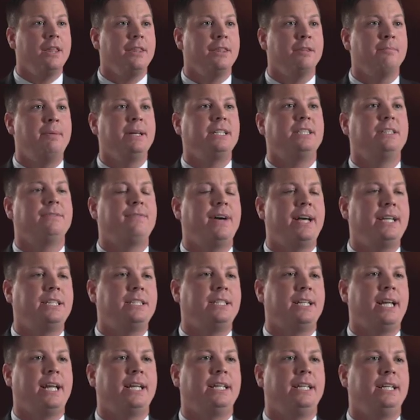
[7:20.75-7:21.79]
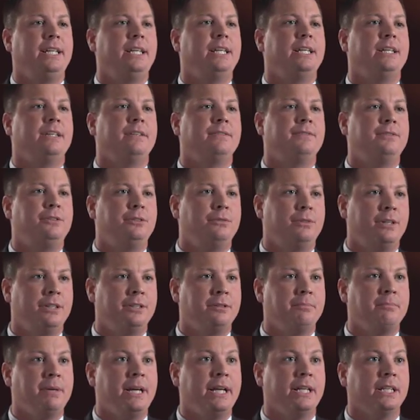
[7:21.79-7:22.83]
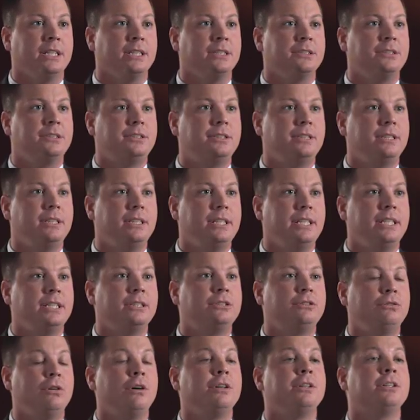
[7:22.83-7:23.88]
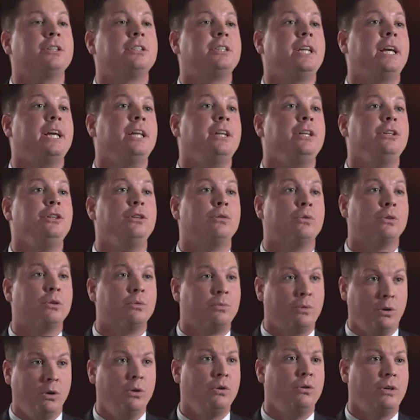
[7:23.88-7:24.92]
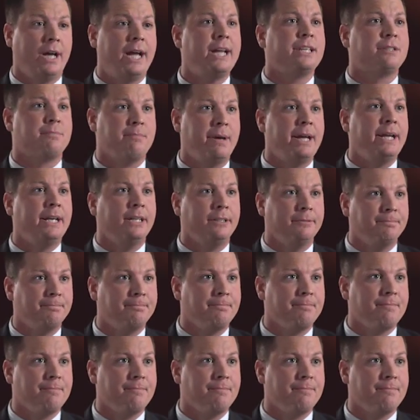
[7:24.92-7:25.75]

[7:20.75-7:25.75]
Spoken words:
The best advice that I could give to other mayors is to understand your role as mayor.